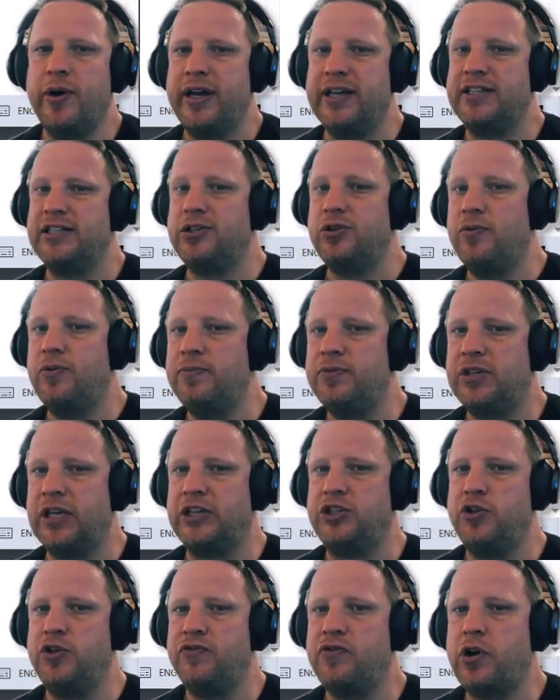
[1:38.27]
assumes
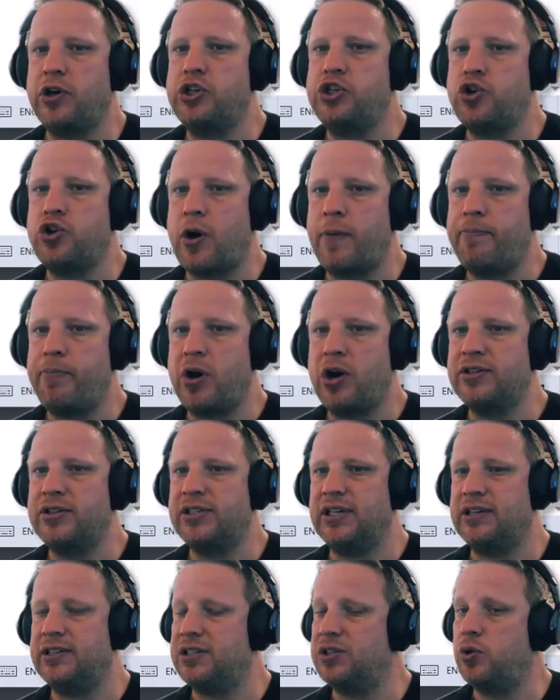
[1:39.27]
that you've got DropBox
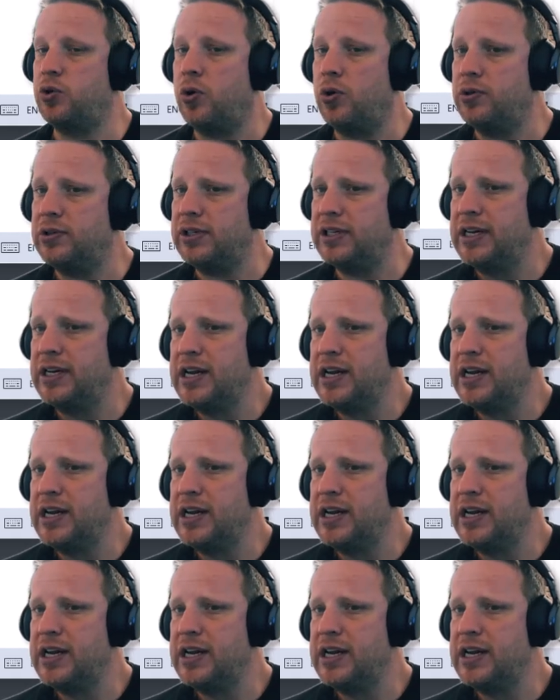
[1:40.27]
installed.